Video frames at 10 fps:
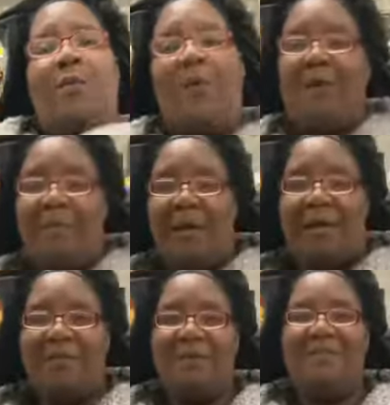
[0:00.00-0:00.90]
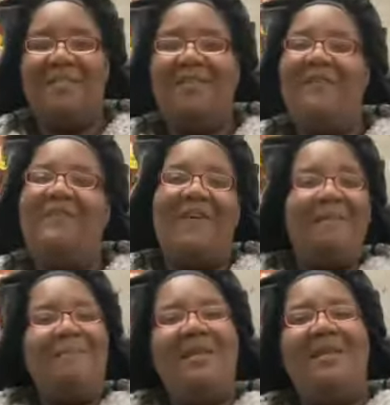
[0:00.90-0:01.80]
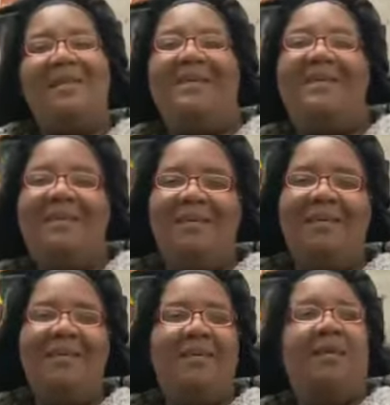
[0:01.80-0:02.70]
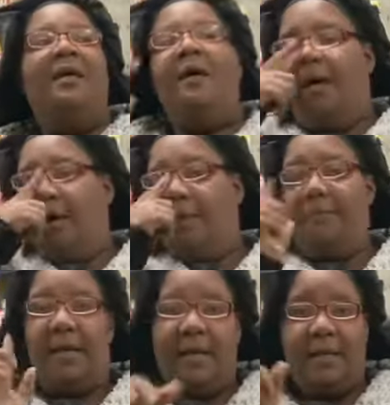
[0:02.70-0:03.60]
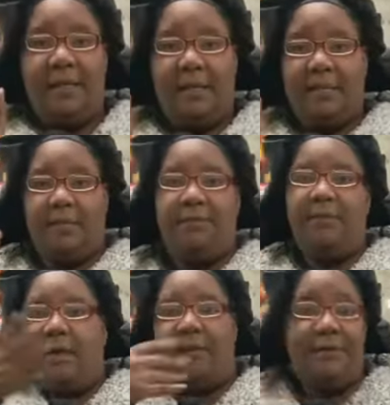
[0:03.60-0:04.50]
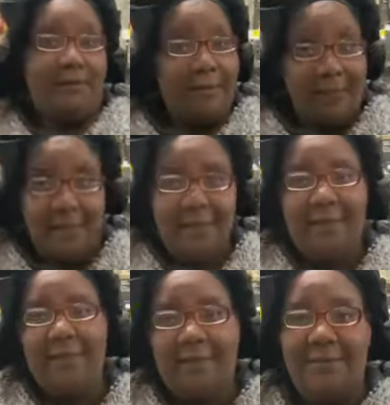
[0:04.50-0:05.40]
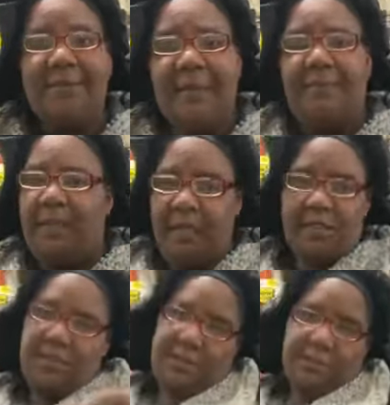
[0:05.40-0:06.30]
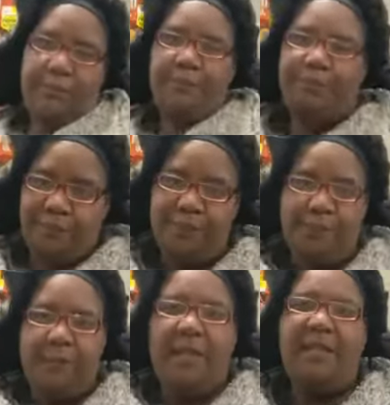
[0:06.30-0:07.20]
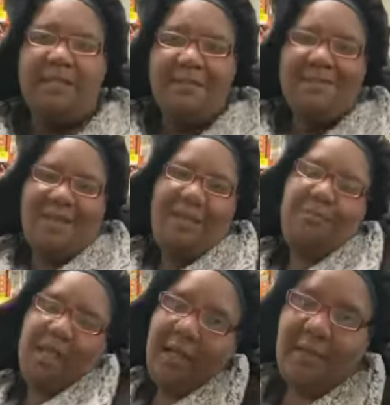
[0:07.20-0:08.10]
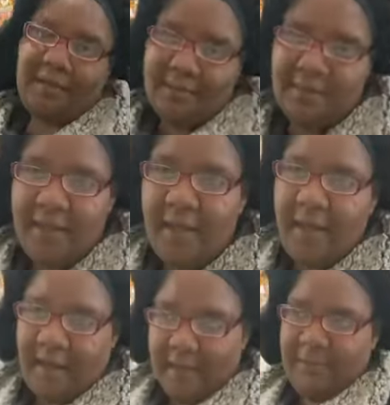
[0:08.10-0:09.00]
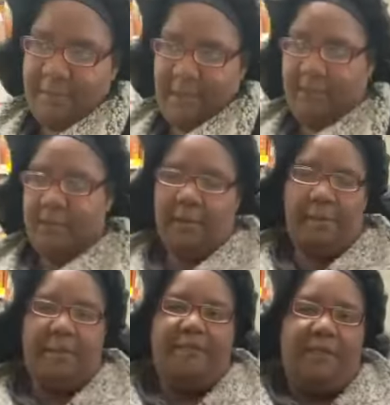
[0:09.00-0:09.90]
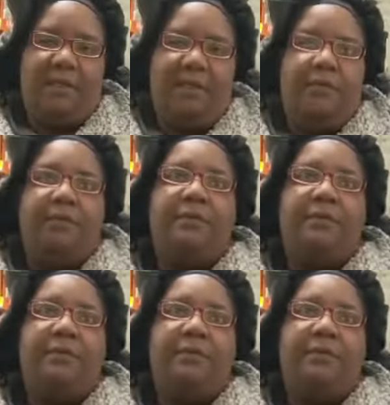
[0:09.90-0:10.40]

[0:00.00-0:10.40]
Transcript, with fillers: Welcome back, royalty family. I'm back at Dollar General. I know it looked like I got on the same thing because I do. It's the same day. I had to make you a couple of videos.